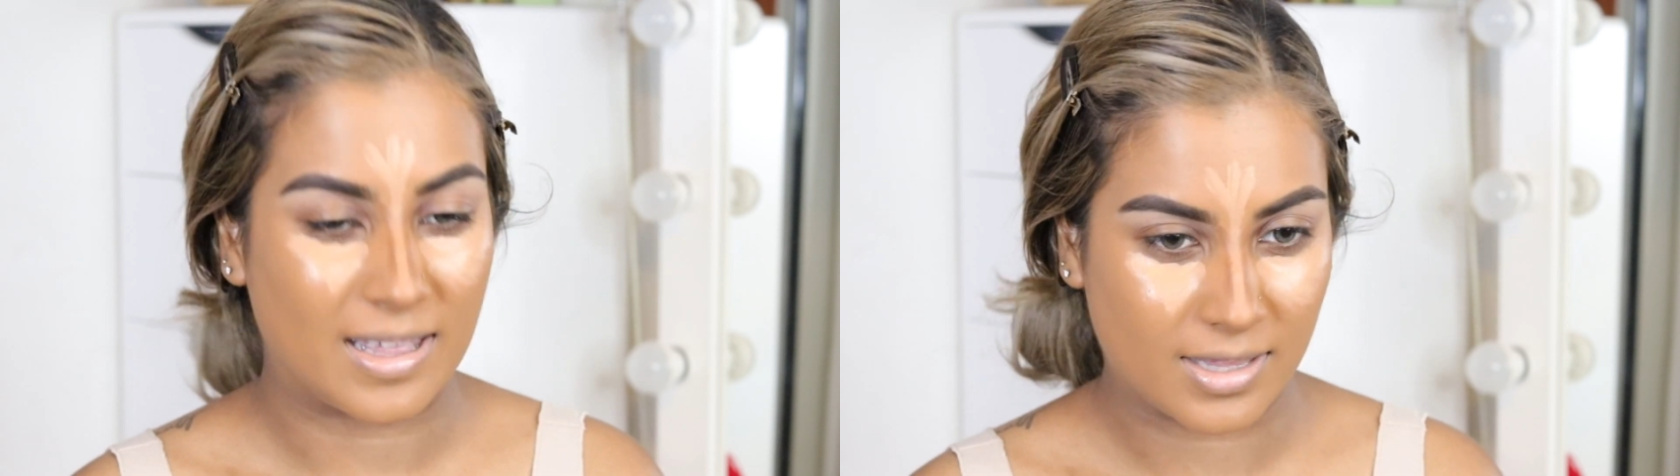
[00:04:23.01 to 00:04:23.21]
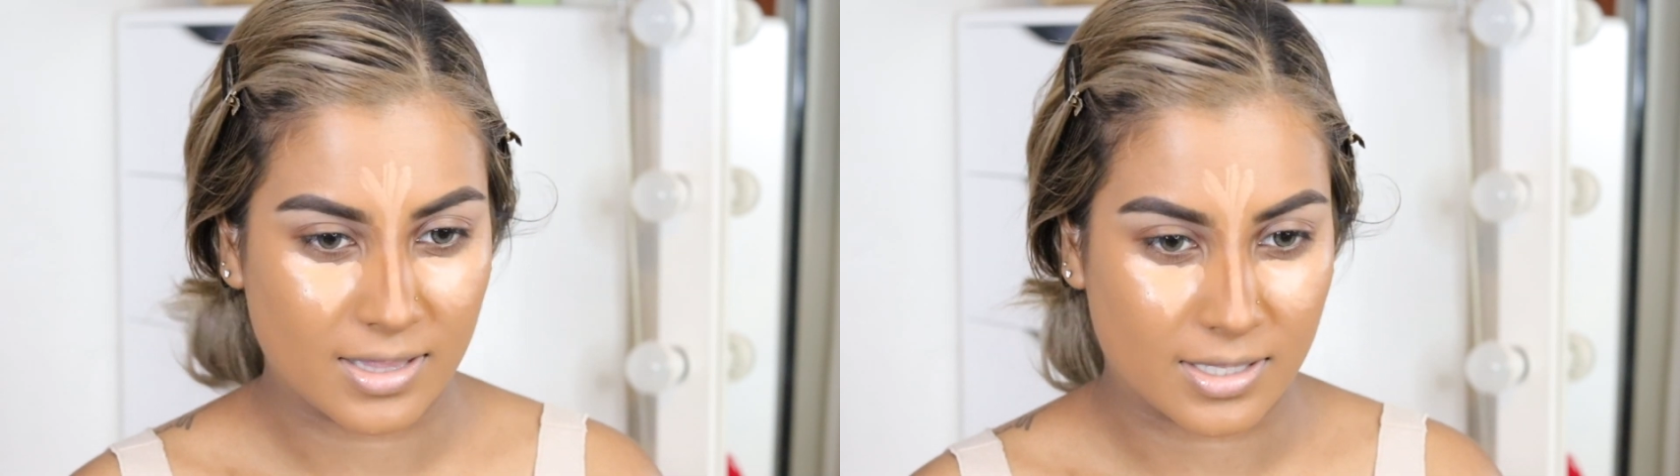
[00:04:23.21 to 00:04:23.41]

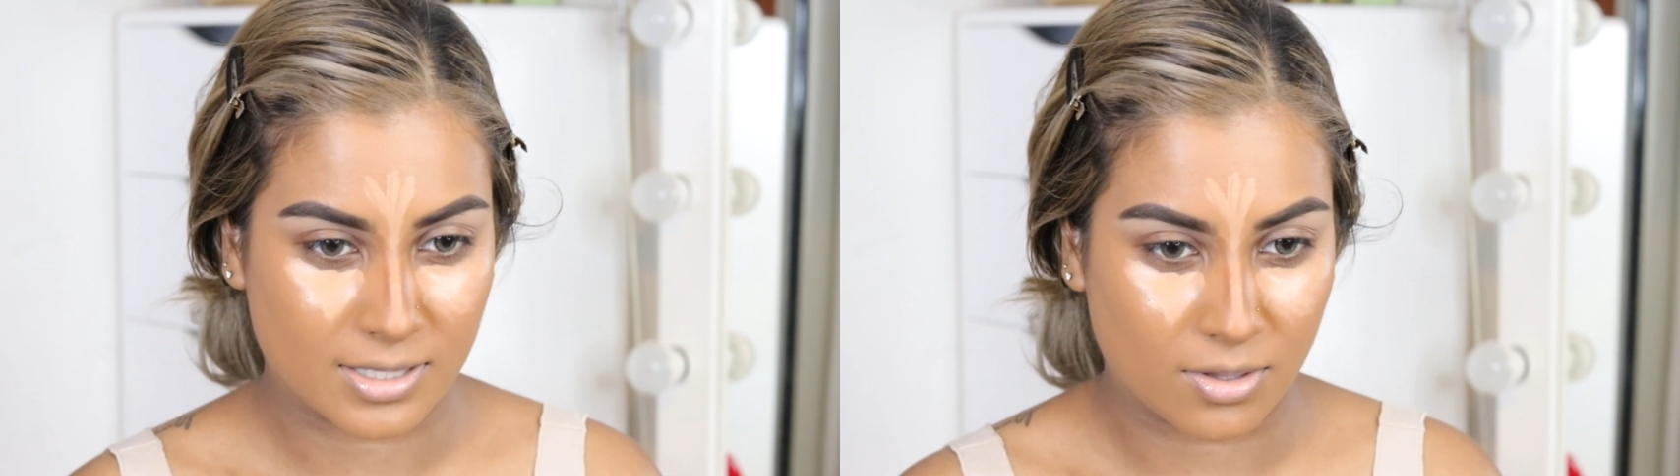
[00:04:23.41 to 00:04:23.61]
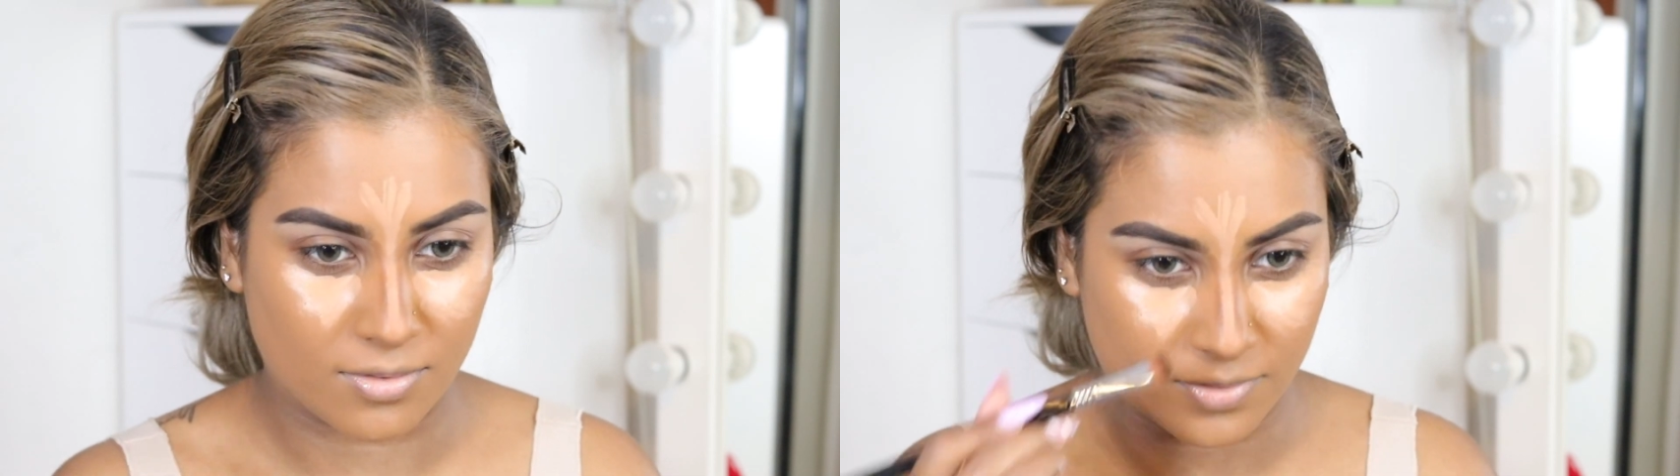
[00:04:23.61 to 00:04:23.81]
think
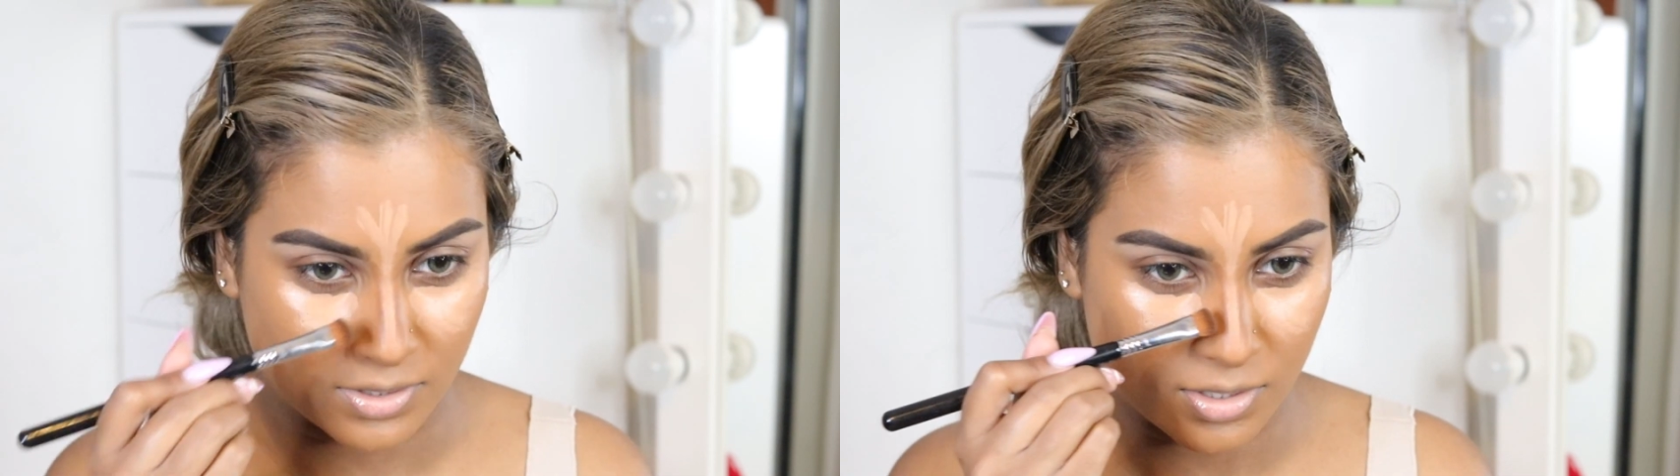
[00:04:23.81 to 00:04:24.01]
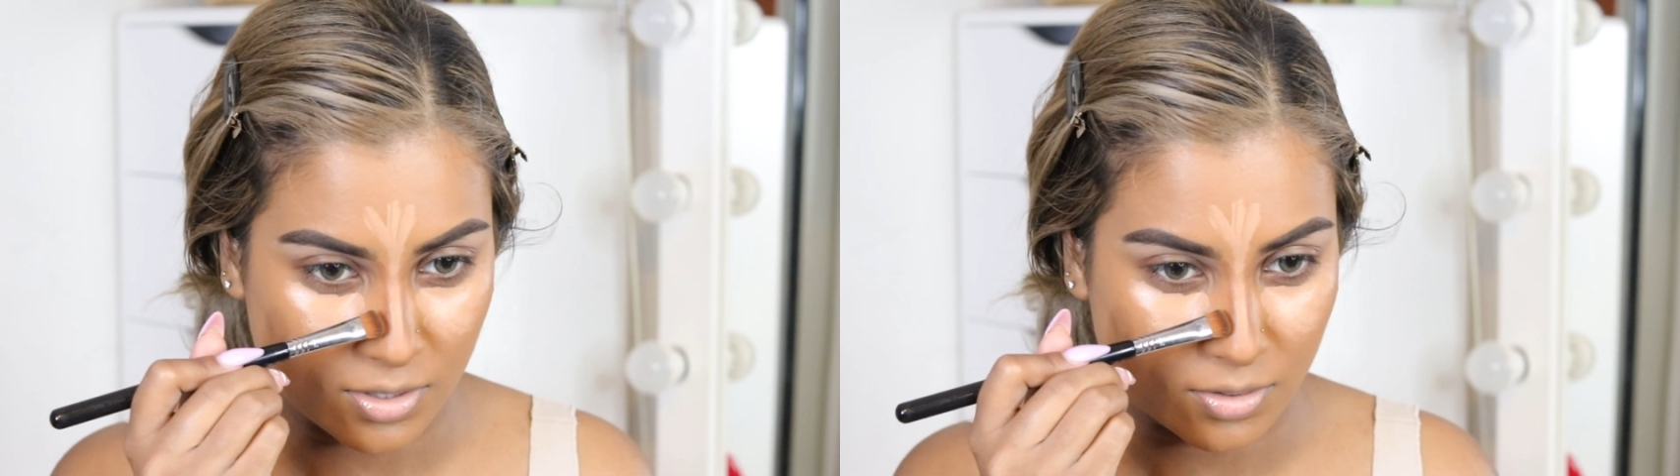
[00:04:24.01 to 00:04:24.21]
that's how the
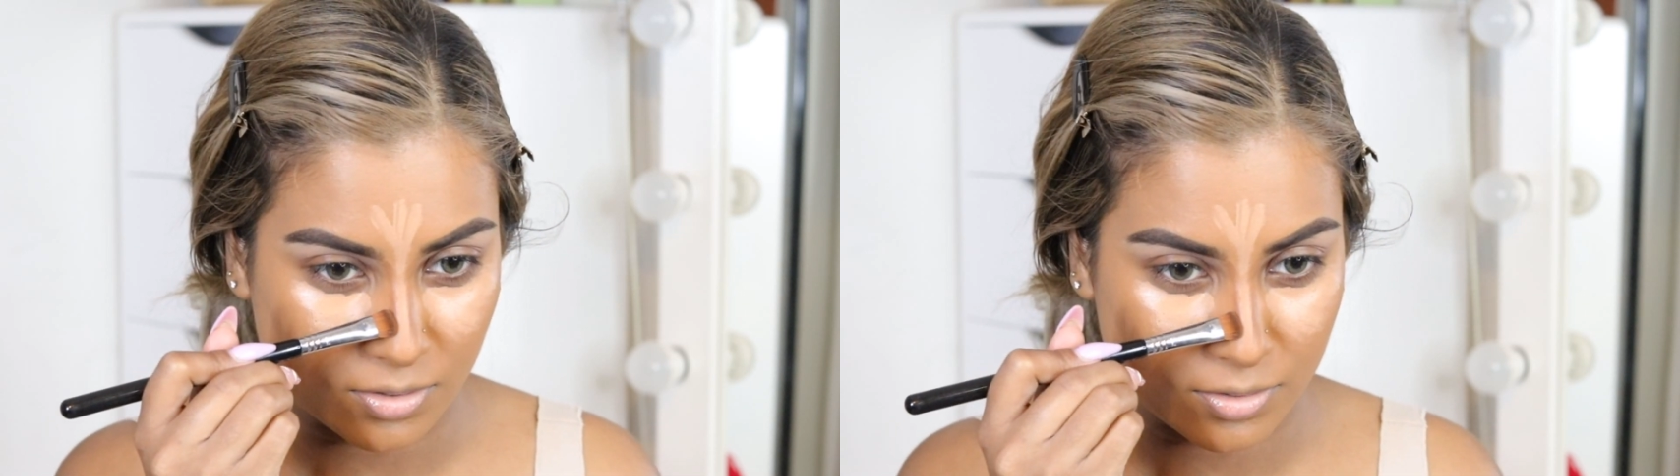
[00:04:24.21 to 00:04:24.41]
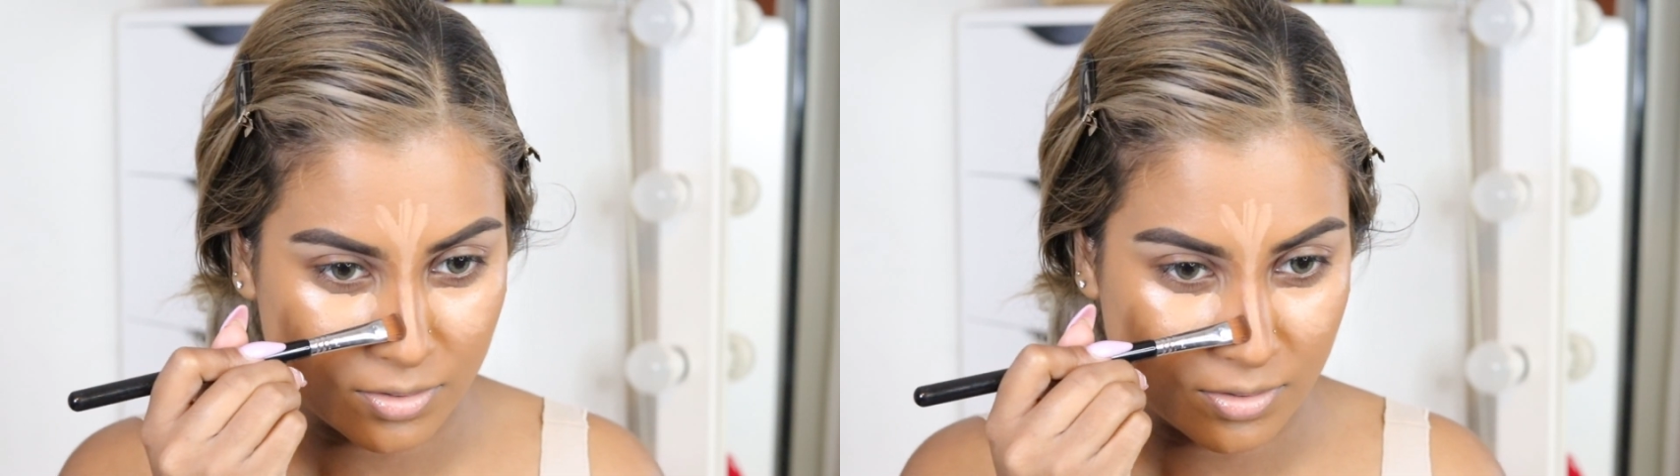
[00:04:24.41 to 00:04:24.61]
filter
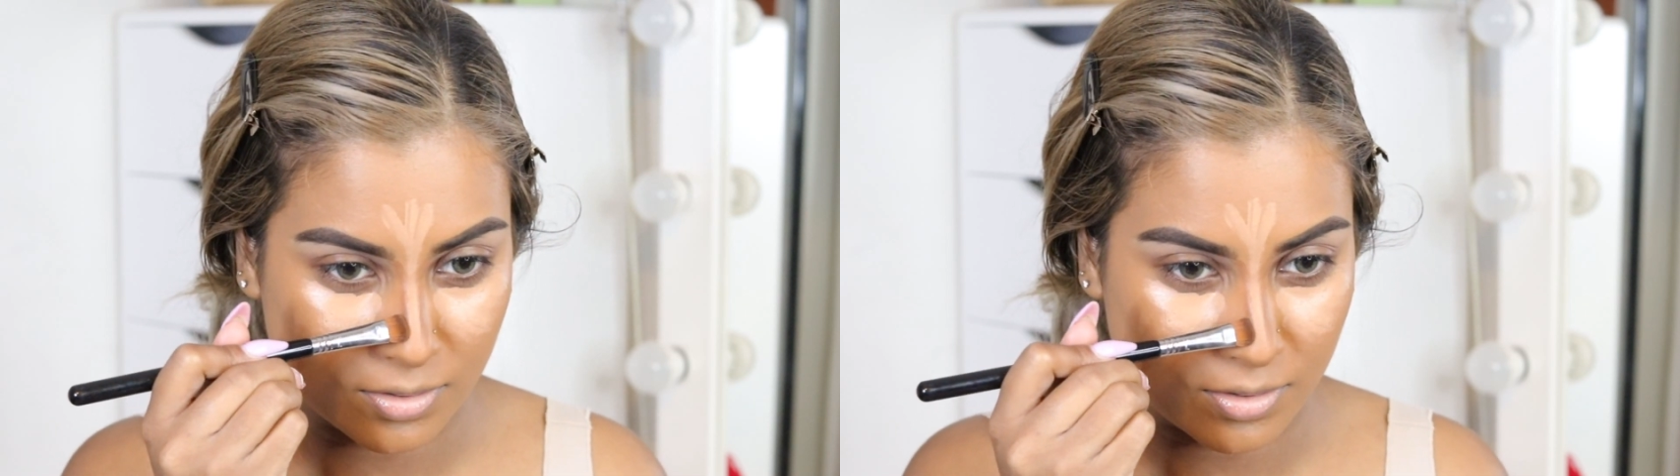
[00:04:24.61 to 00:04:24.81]
looks.